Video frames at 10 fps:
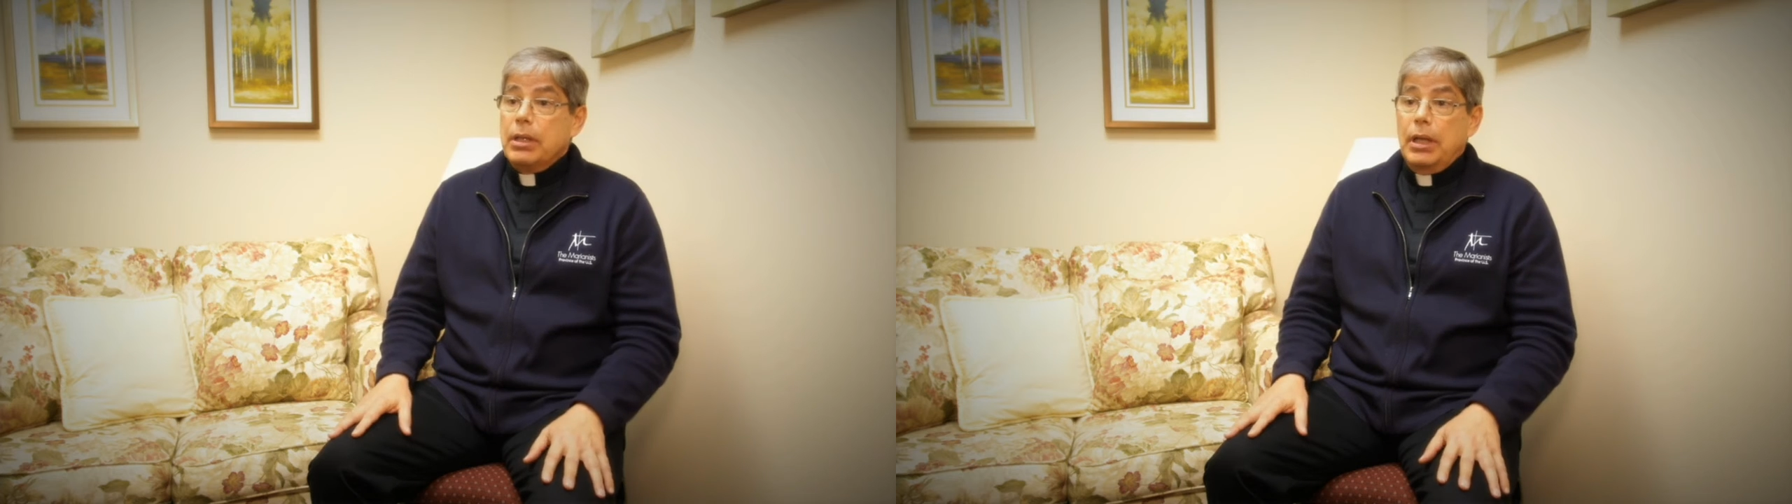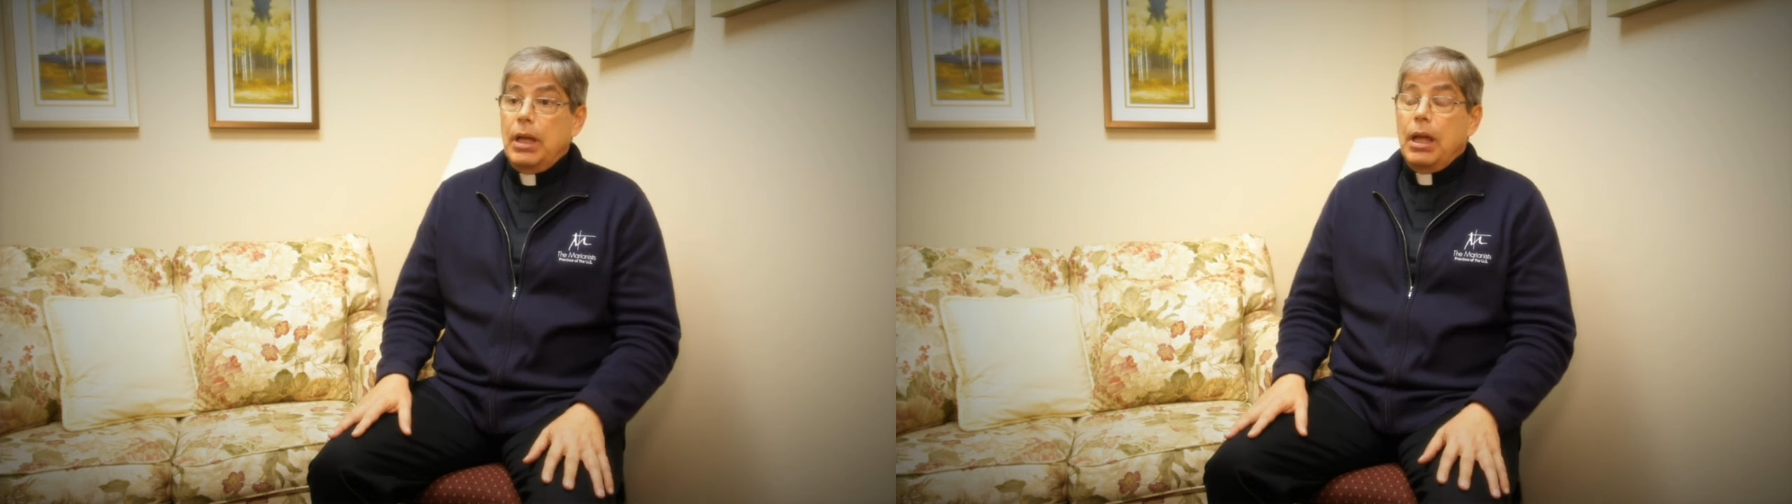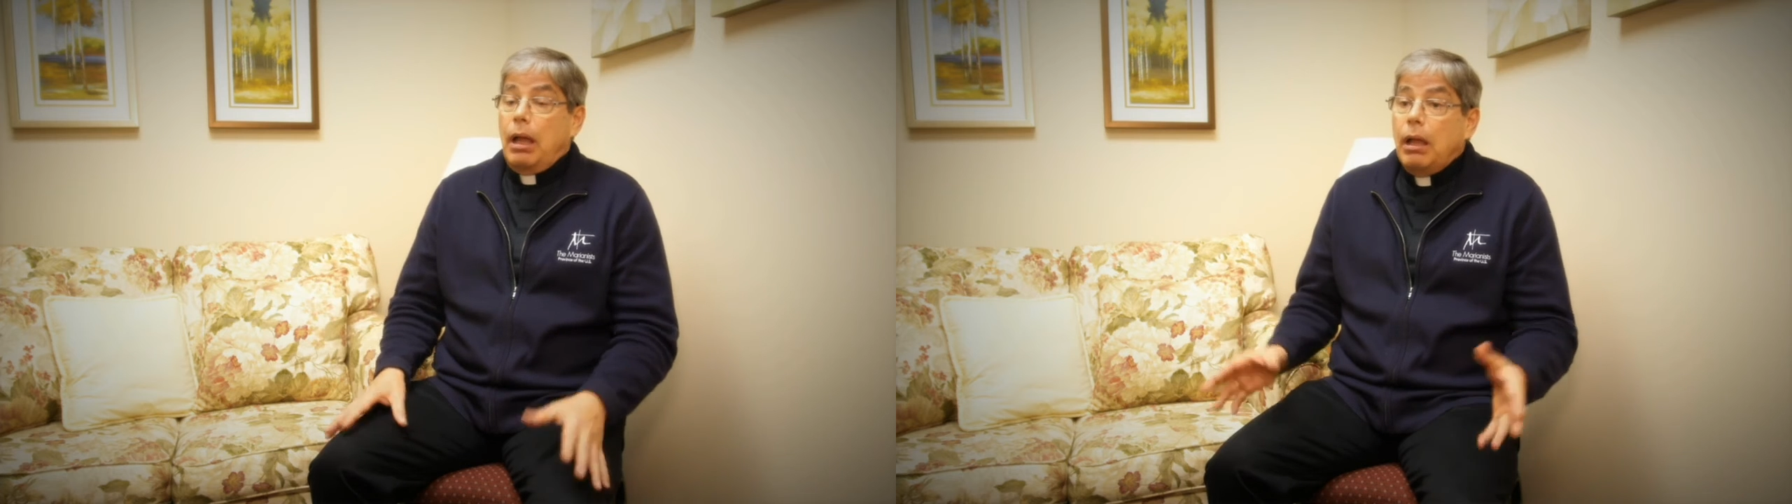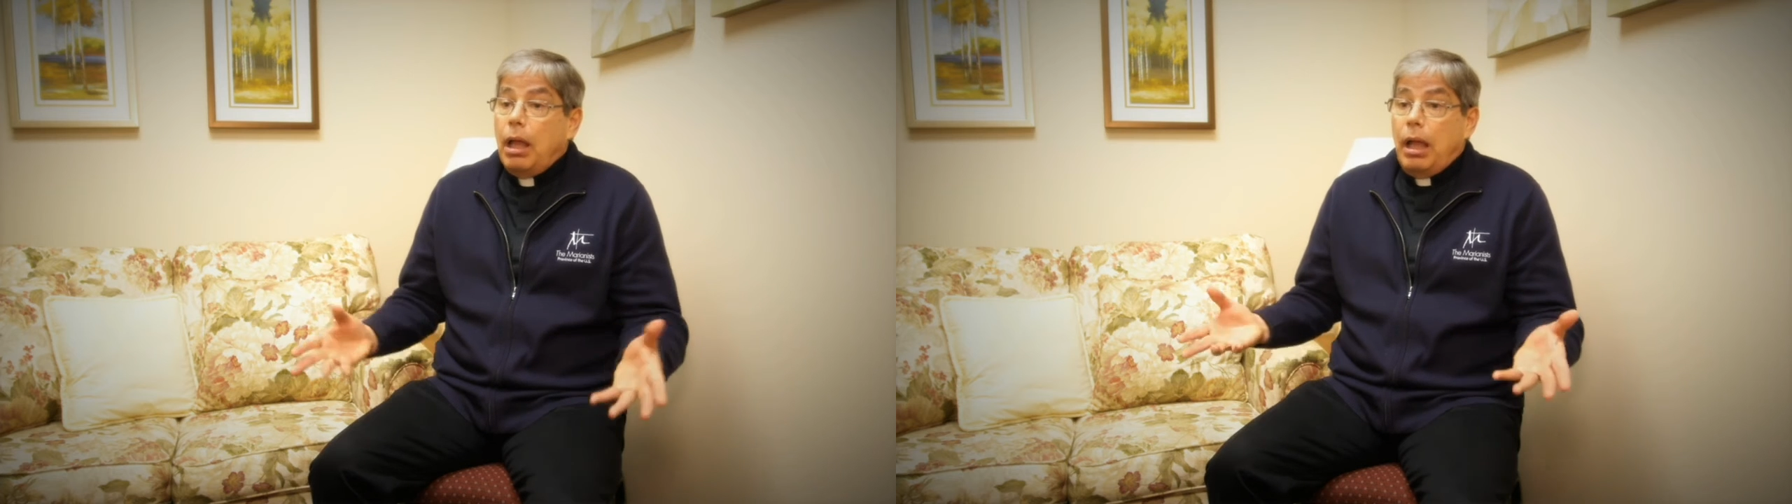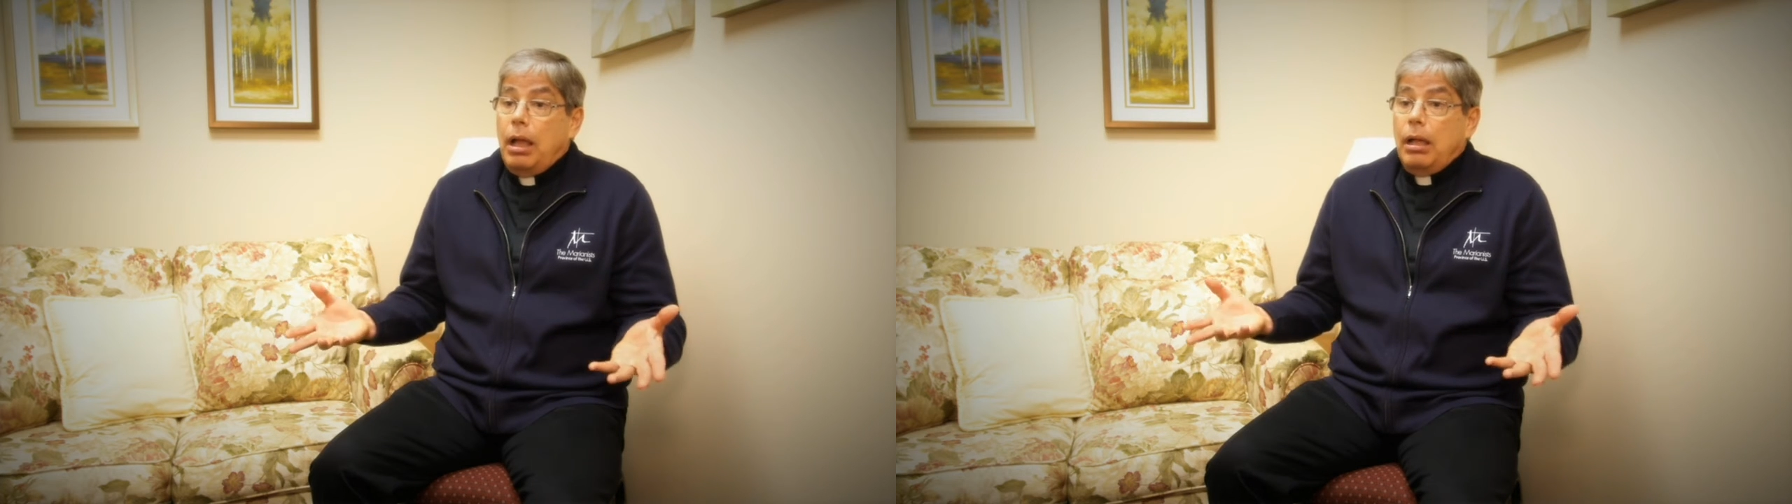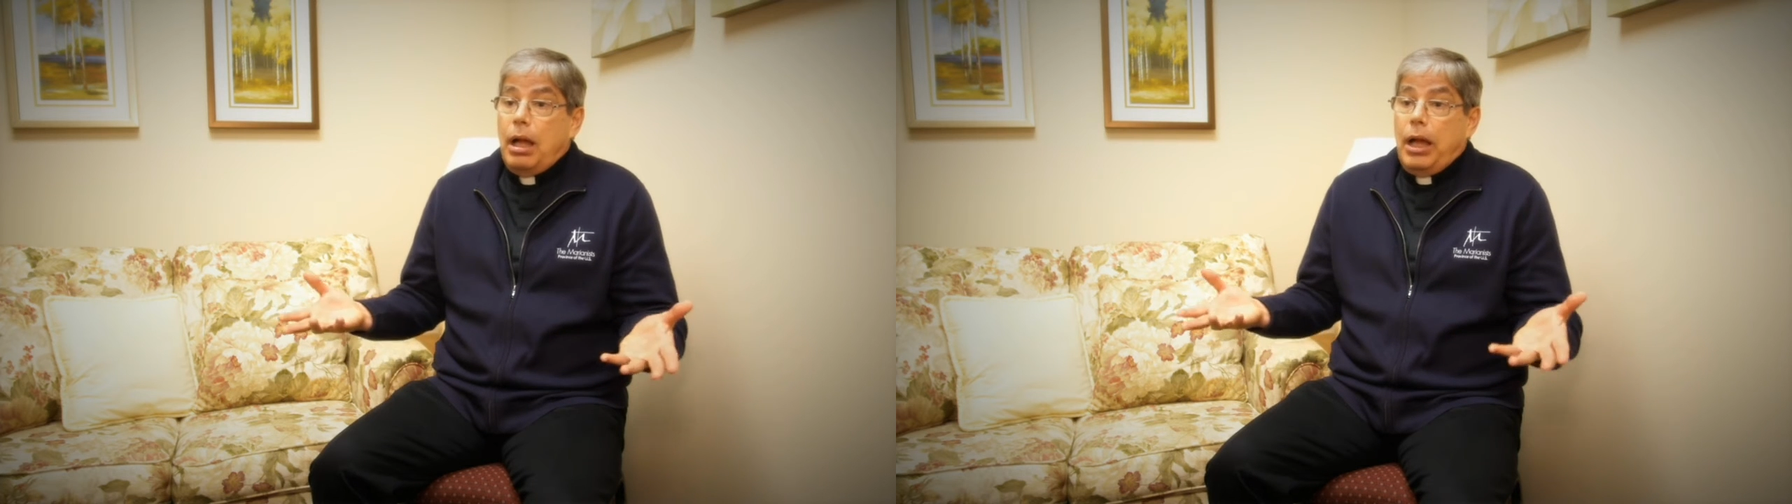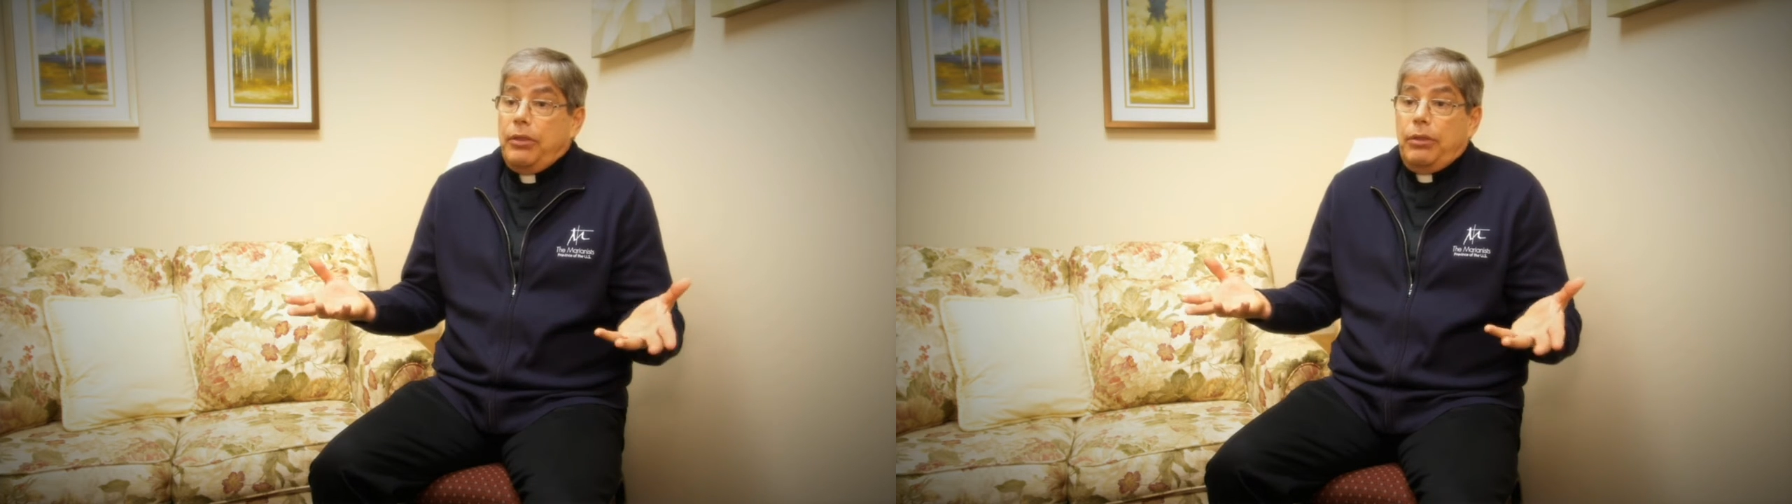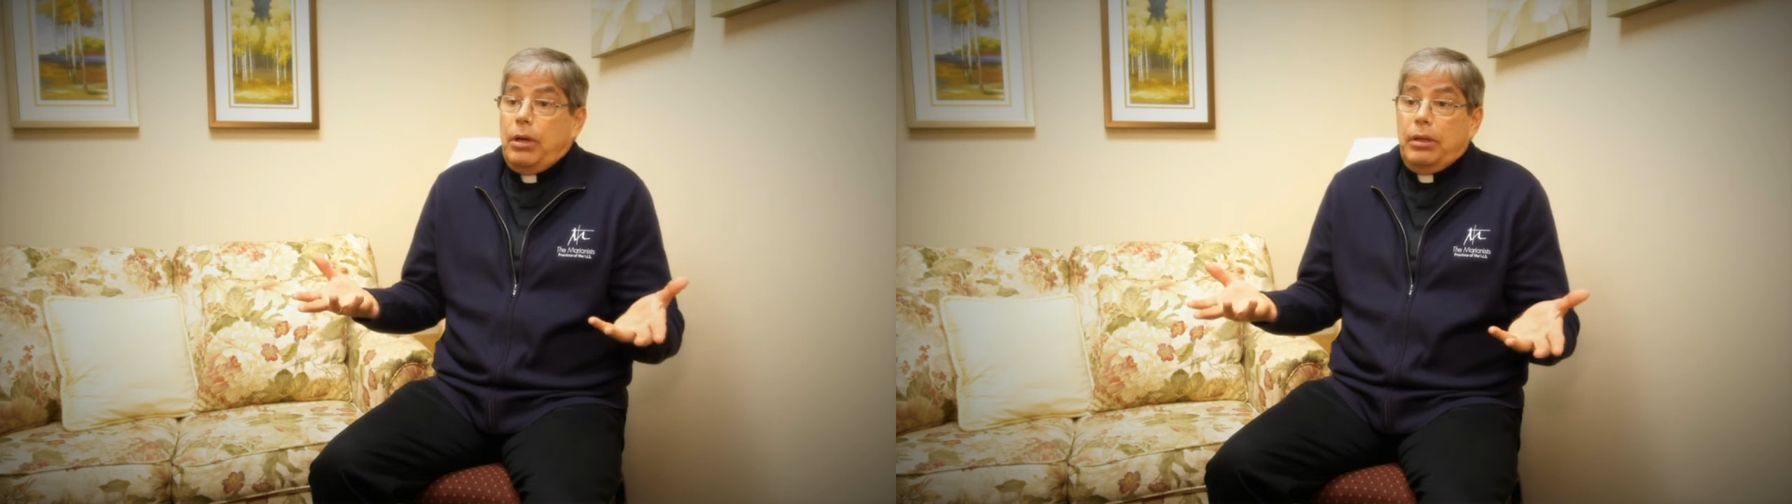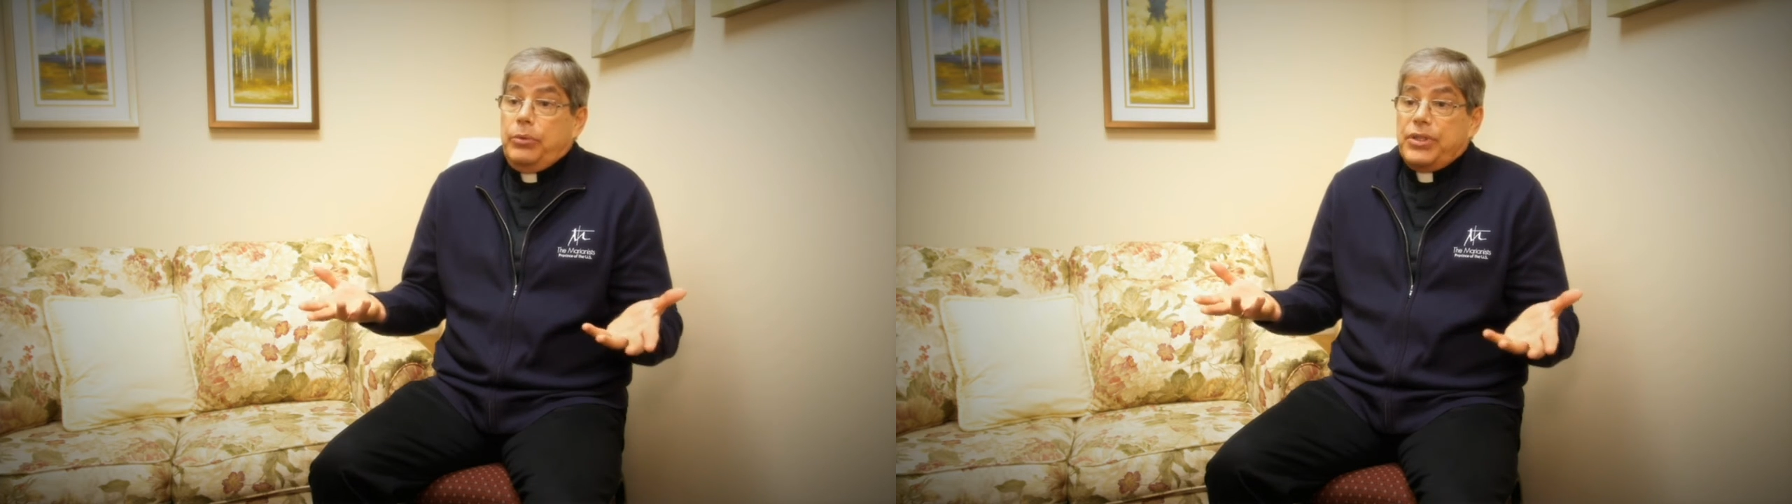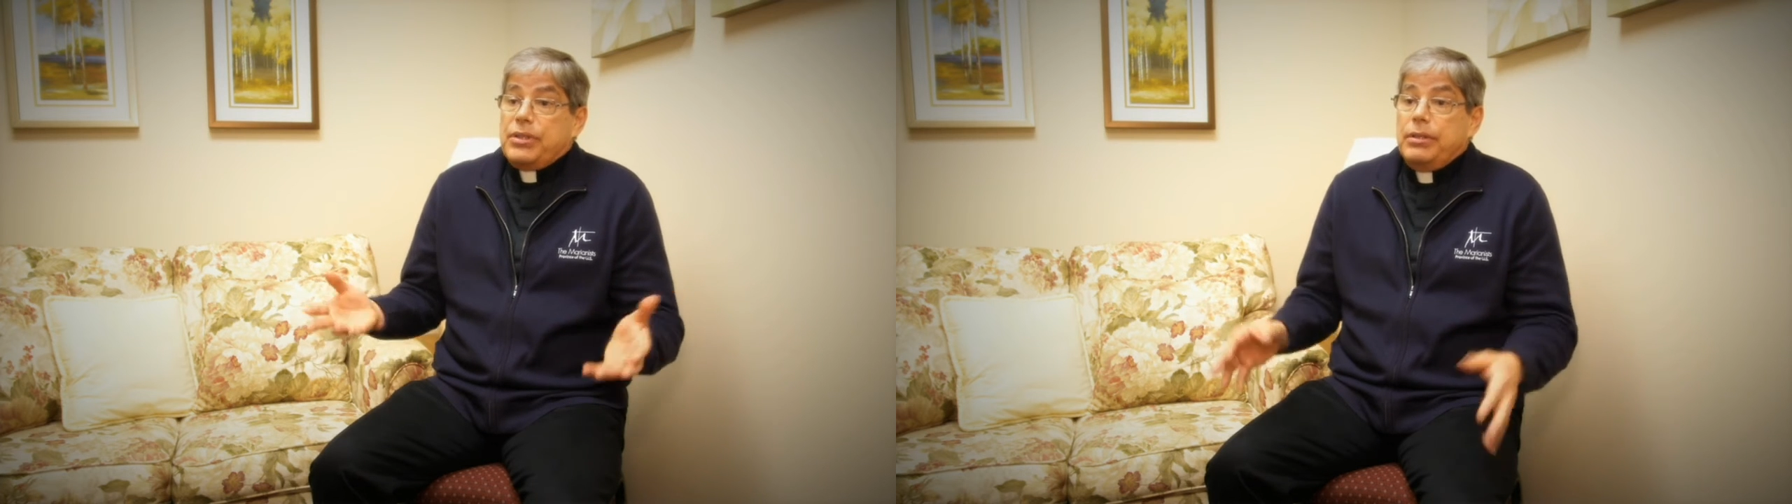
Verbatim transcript: And I, I thought it was,